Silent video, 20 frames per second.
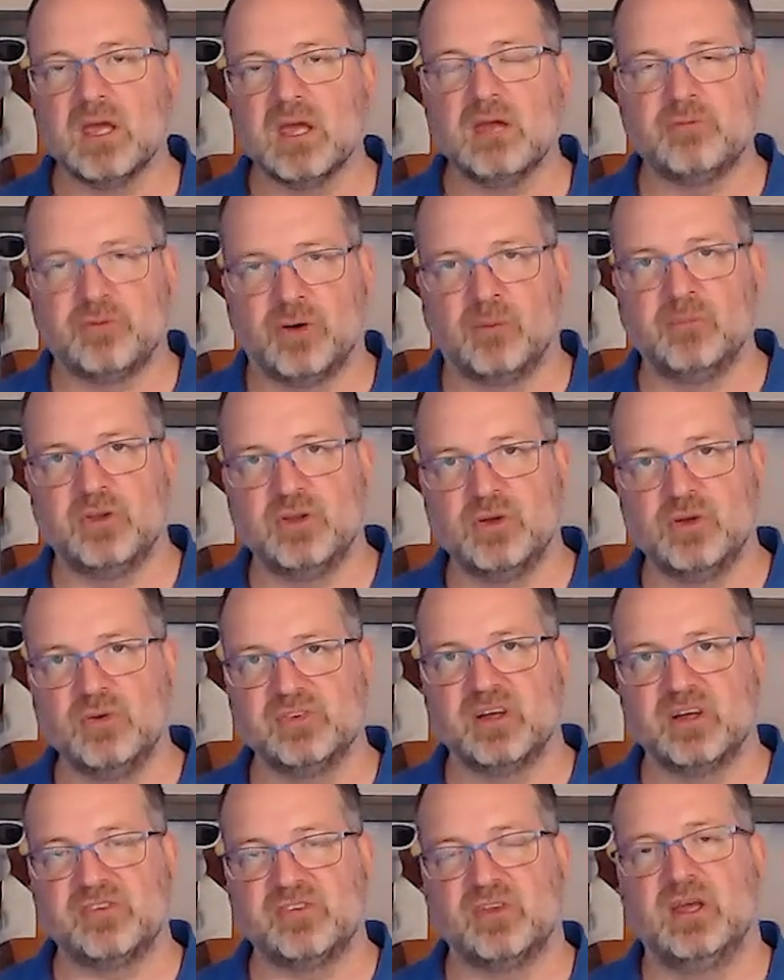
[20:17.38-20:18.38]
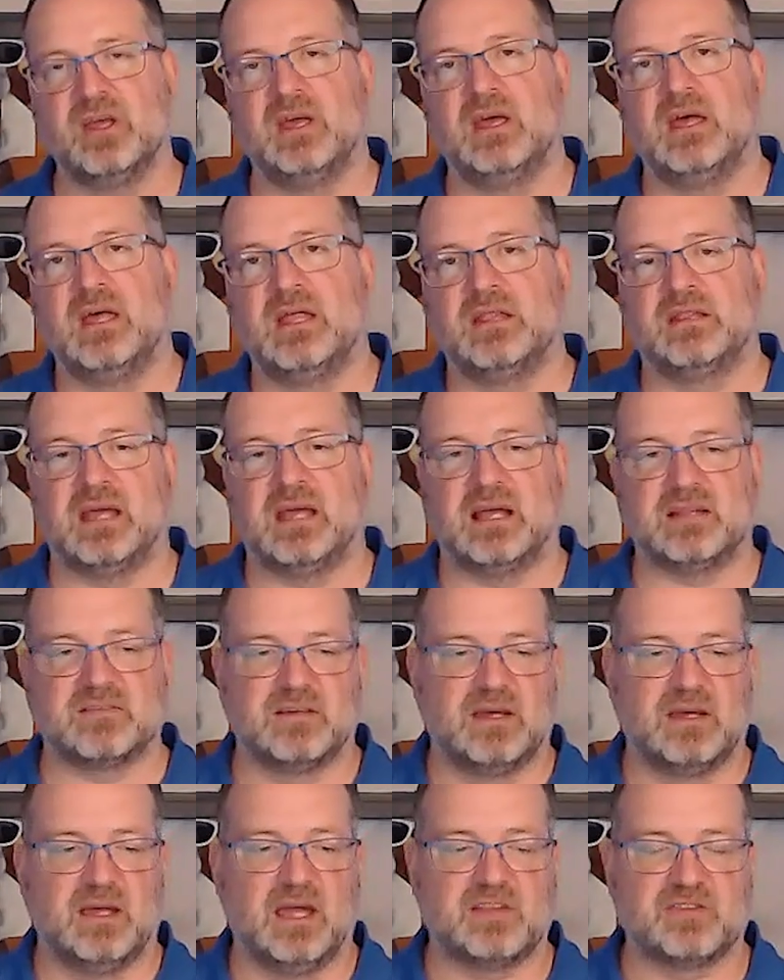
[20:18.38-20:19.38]
Inform the users
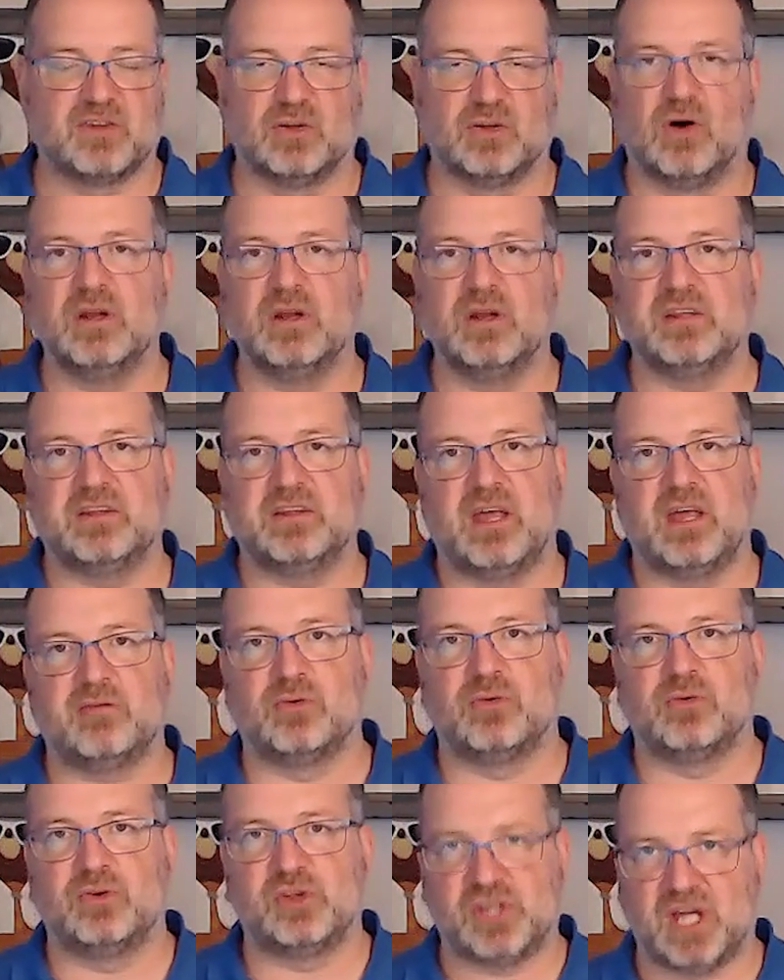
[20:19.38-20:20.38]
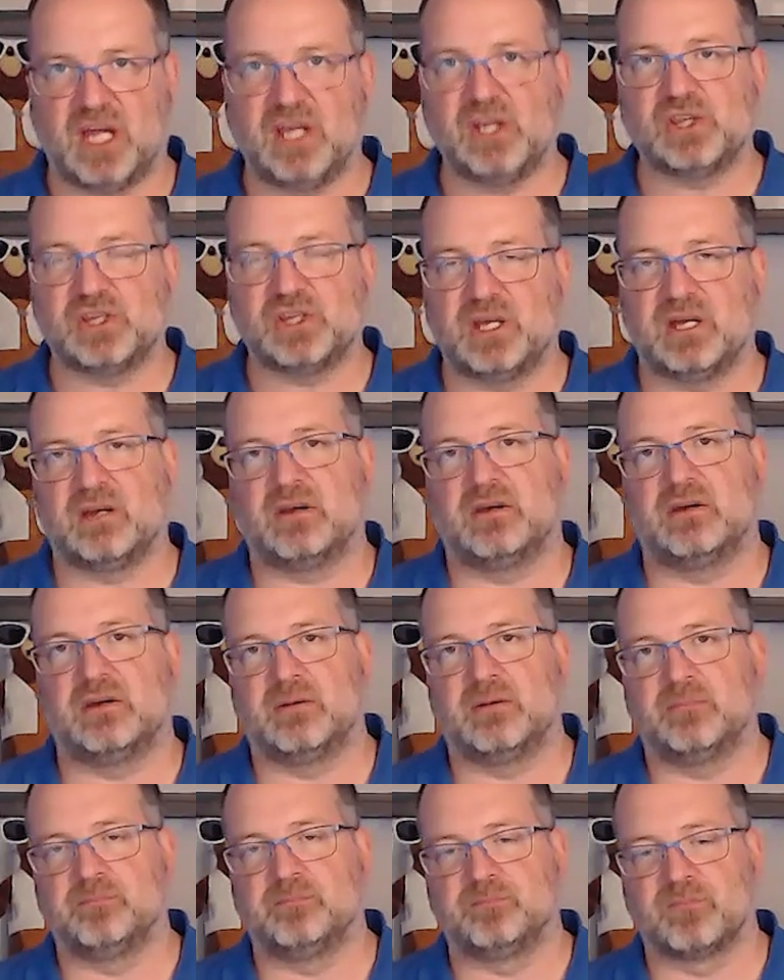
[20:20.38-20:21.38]
that it's not only that they have to change their
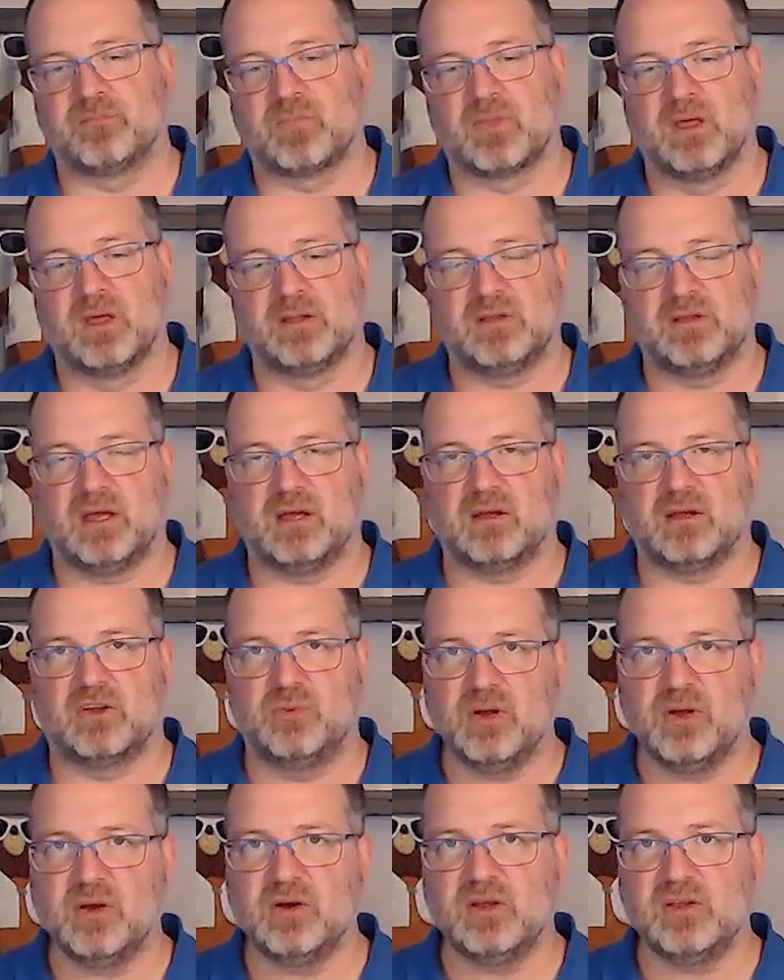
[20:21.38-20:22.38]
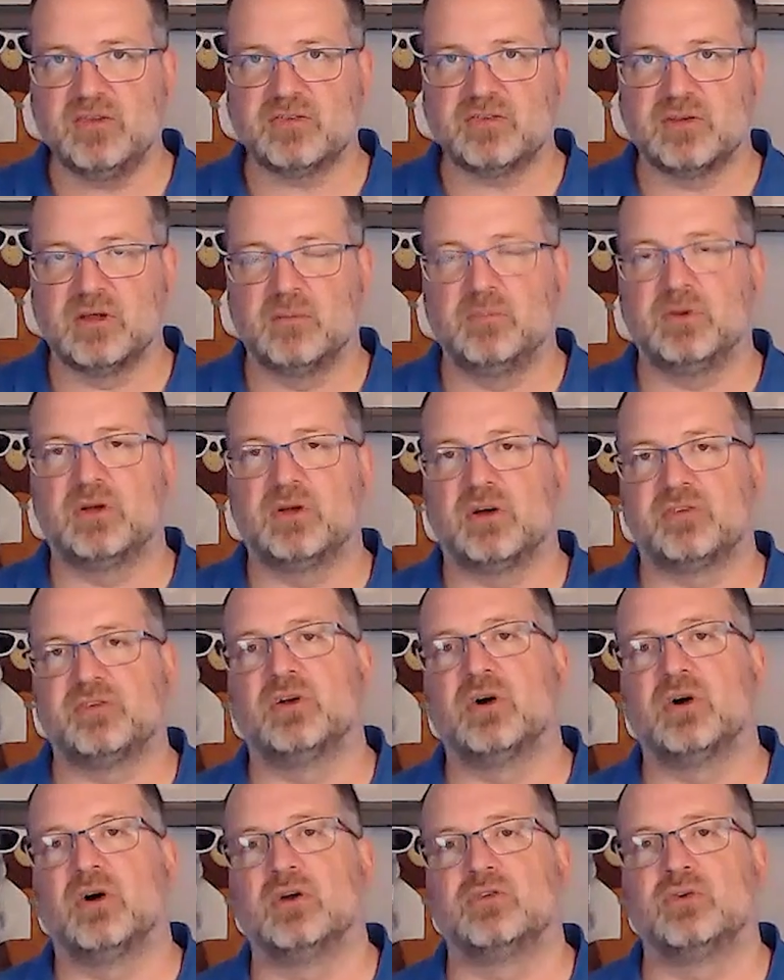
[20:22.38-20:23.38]
queries because
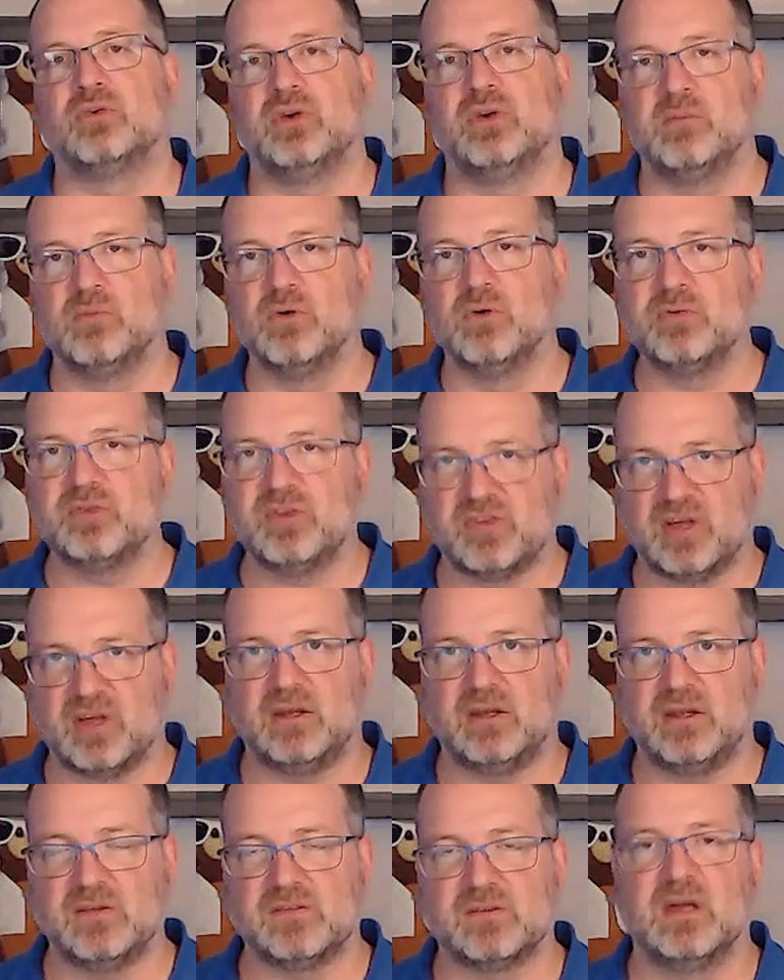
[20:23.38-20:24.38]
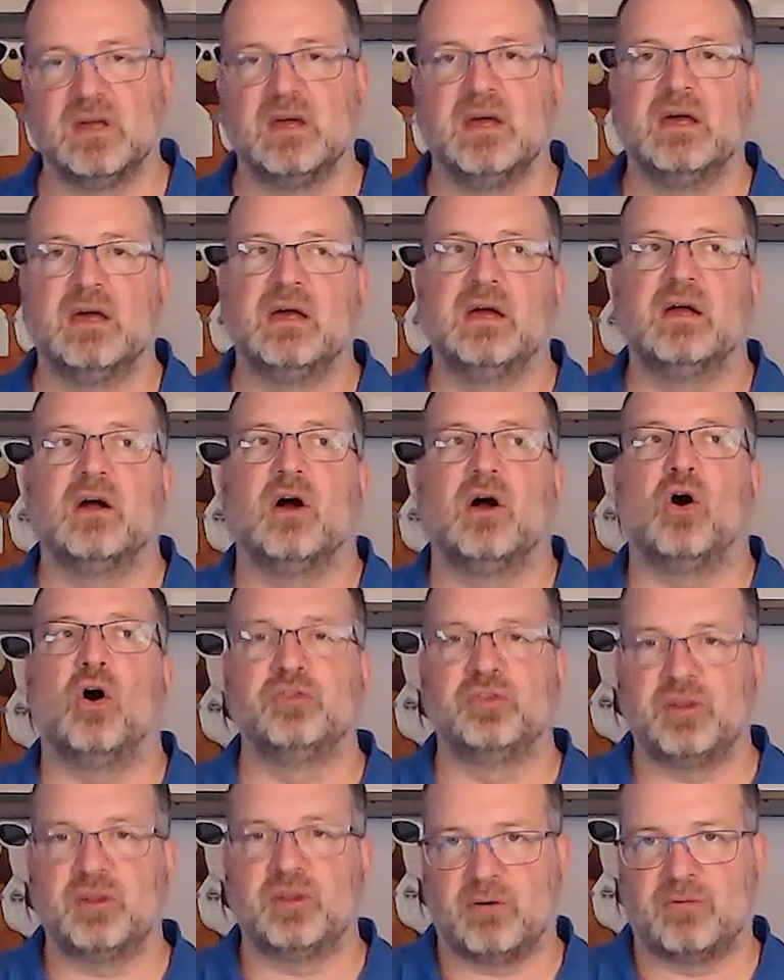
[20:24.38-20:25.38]
you're going to remove these entities,
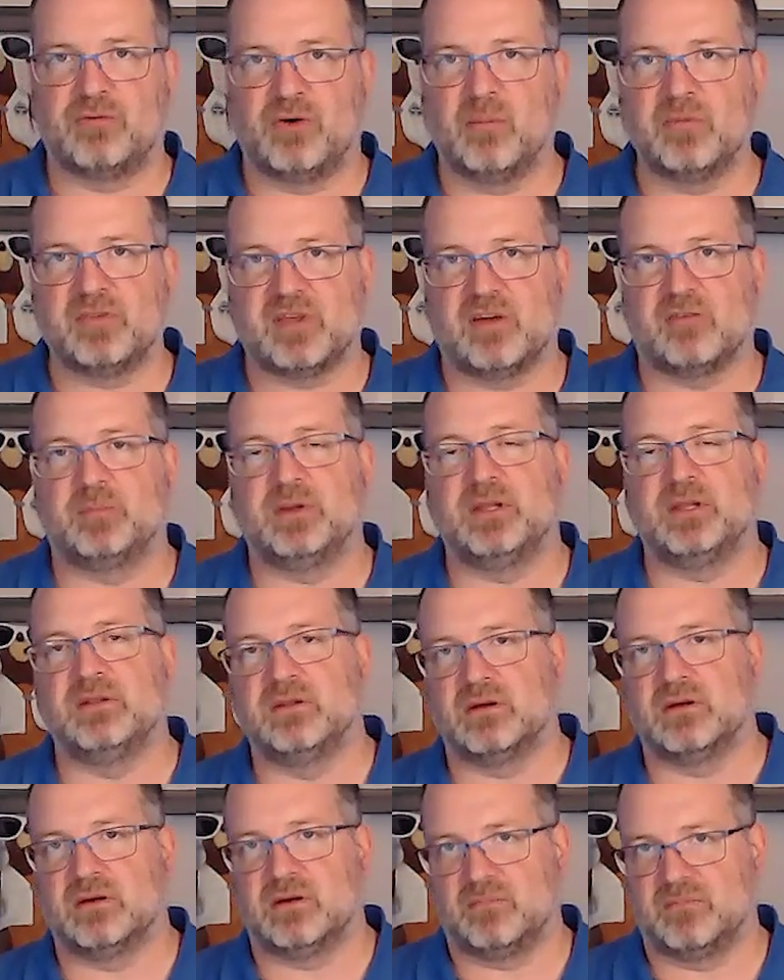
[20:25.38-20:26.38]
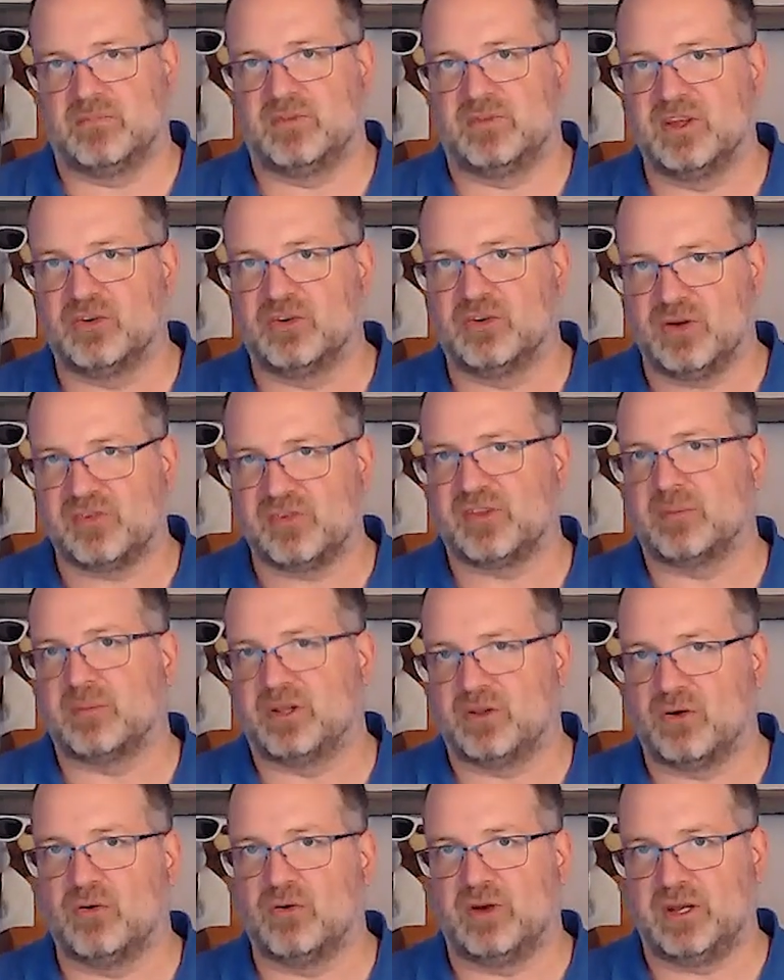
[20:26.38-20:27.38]
also the performance have been decreased a
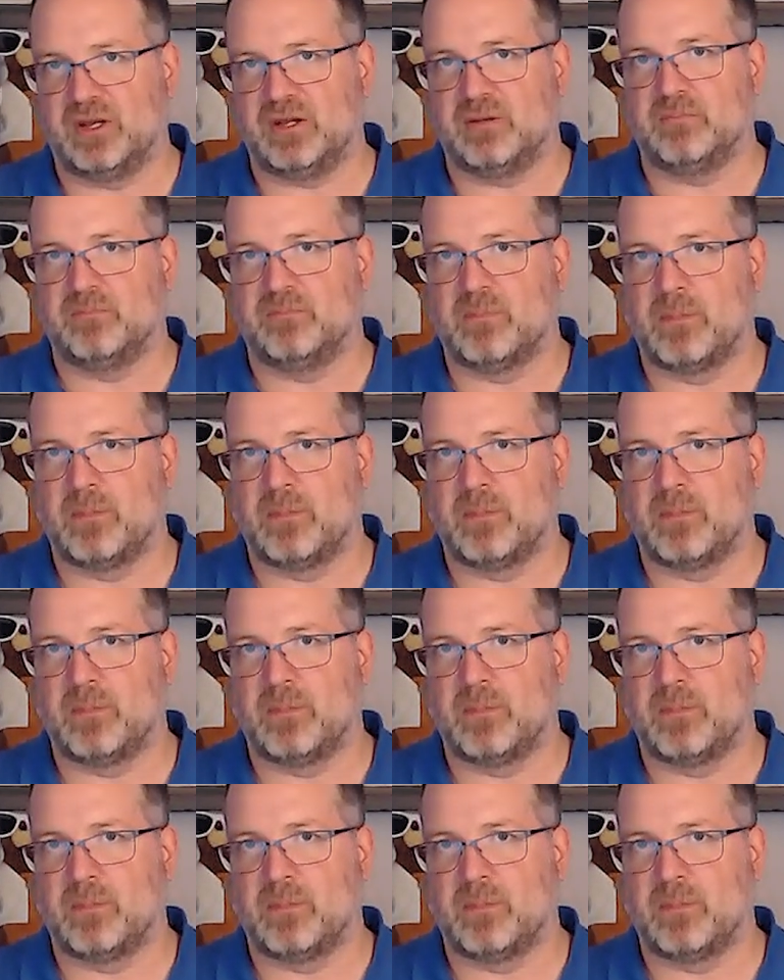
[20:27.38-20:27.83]
bit already,